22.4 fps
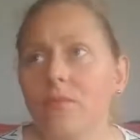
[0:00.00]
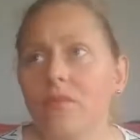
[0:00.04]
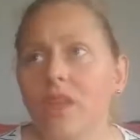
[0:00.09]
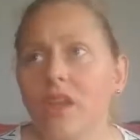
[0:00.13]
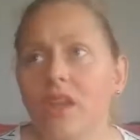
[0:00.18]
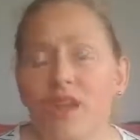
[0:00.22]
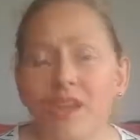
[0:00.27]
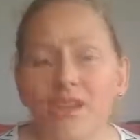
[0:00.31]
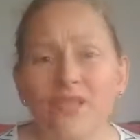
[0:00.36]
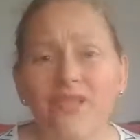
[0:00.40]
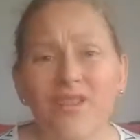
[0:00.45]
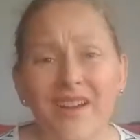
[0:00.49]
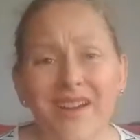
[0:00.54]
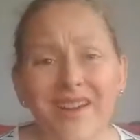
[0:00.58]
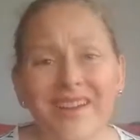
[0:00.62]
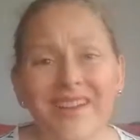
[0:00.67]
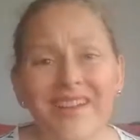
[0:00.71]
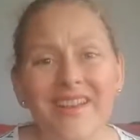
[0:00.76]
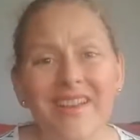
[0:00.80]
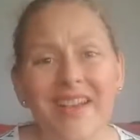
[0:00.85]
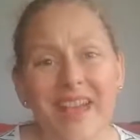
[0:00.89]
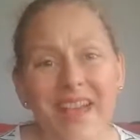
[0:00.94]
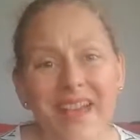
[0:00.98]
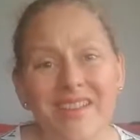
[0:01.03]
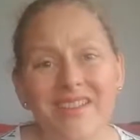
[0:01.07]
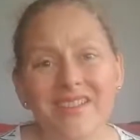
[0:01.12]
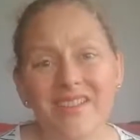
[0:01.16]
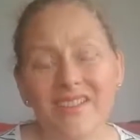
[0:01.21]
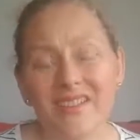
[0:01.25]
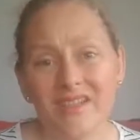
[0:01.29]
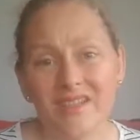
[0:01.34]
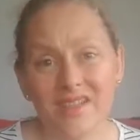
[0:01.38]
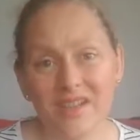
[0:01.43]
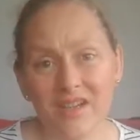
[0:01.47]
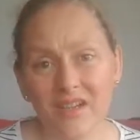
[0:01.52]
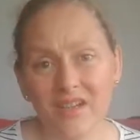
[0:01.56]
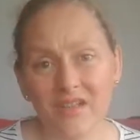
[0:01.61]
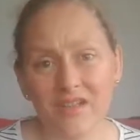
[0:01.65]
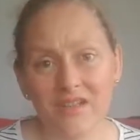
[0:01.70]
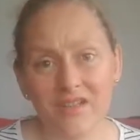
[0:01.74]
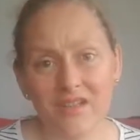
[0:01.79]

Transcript: if I hadn't done